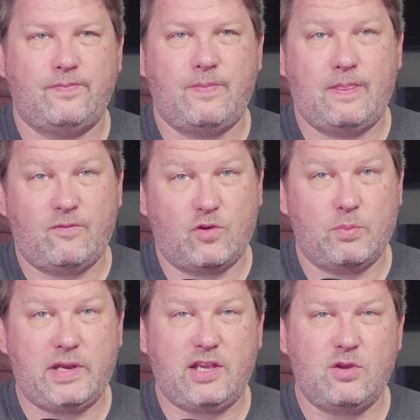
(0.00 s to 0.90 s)
For
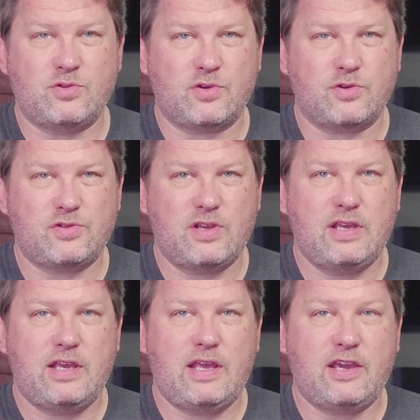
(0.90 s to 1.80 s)
many users,
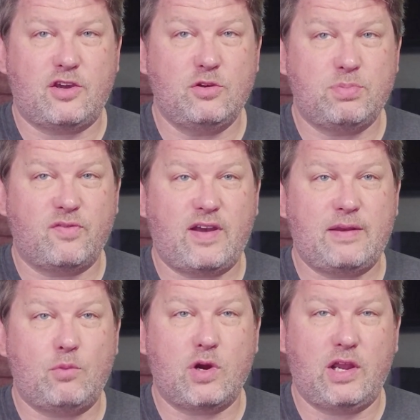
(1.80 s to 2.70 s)
it could provide
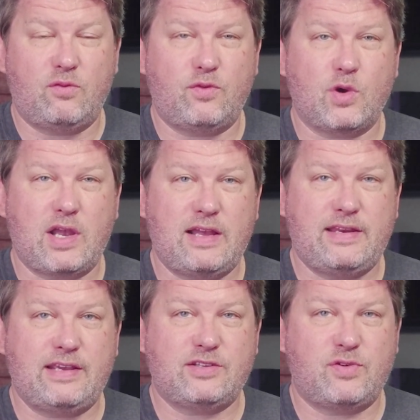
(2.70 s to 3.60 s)
more helpful
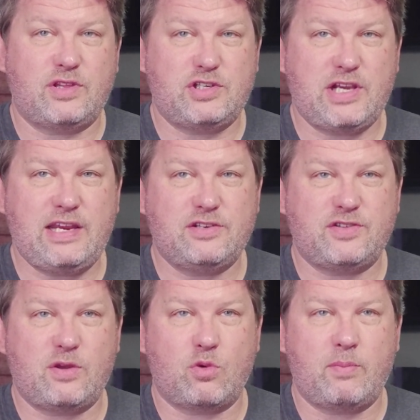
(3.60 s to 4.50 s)
context for the changes
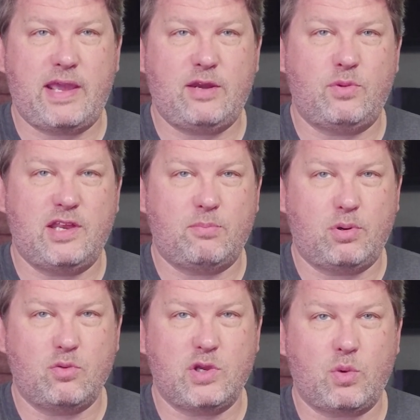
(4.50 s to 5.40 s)
that were made within a
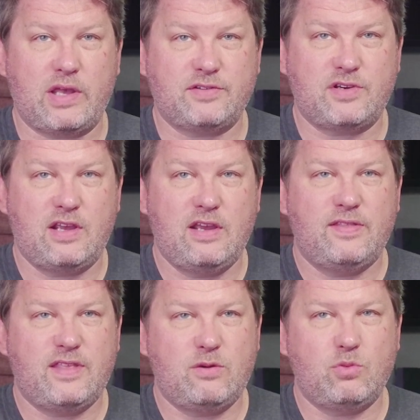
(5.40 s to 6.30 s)
pull request
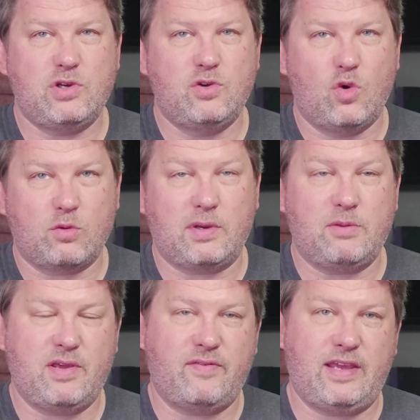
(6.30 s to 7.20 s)
than would normally
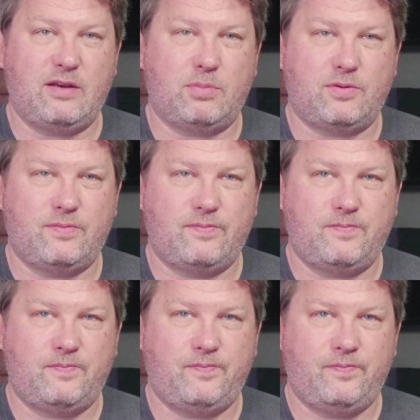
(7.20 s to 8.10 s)
be available.
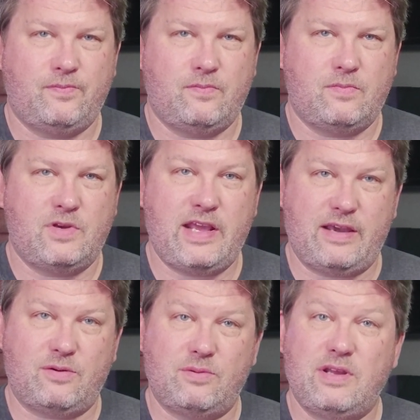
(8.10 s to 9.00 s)

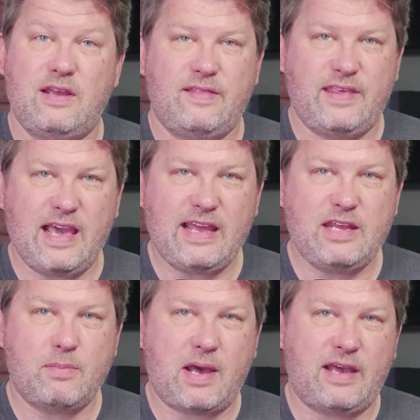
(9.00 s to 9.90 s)
Now, the
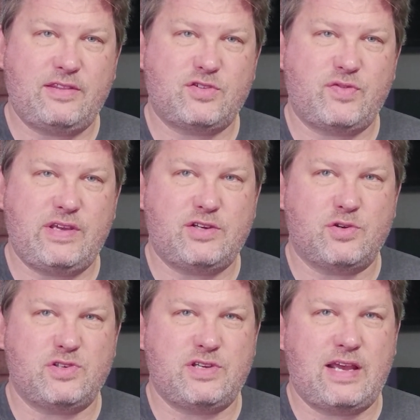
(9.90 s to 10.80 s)
idea behind this feature
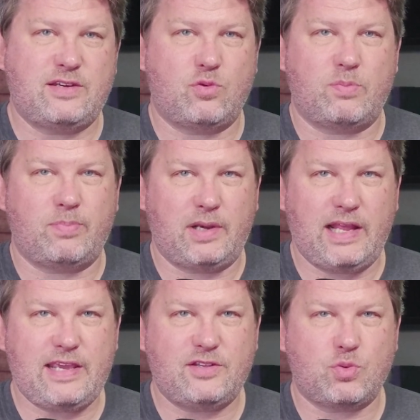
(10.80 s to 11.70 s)
is not to
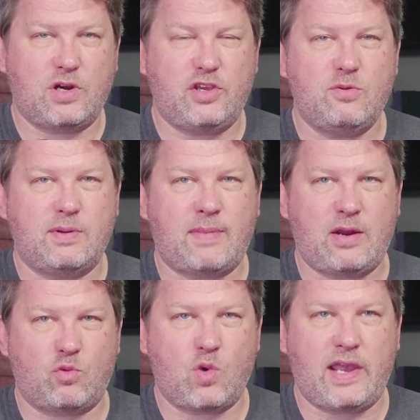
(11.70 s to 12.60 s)
replace what a human
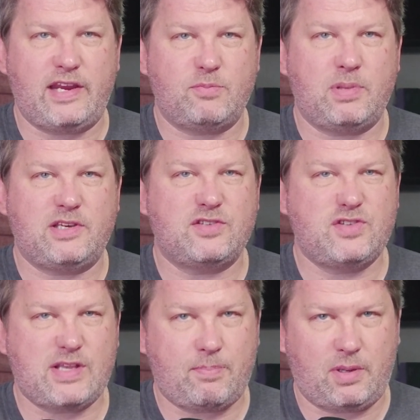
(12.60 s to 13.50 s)
might write, but to
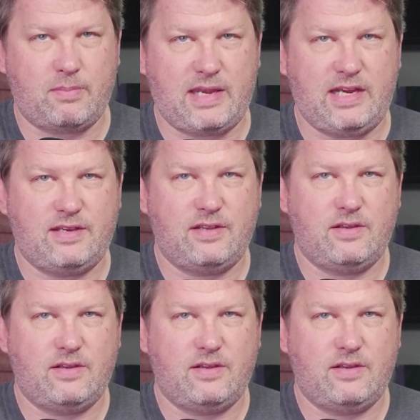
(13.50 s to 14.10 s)
supplement it.